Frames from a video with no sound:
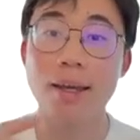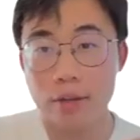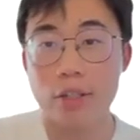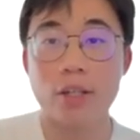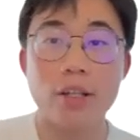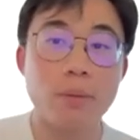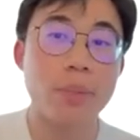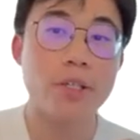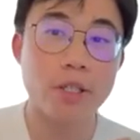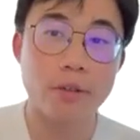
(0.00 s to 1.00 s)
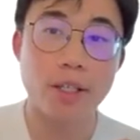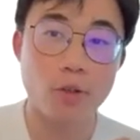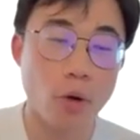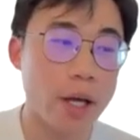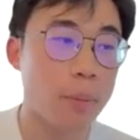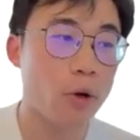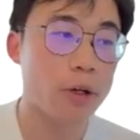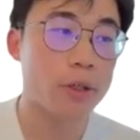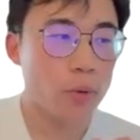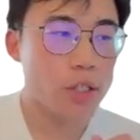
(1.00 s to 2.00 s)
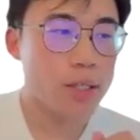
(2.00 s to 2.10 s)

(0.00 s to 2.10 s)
There's another piece of it that's quite important, which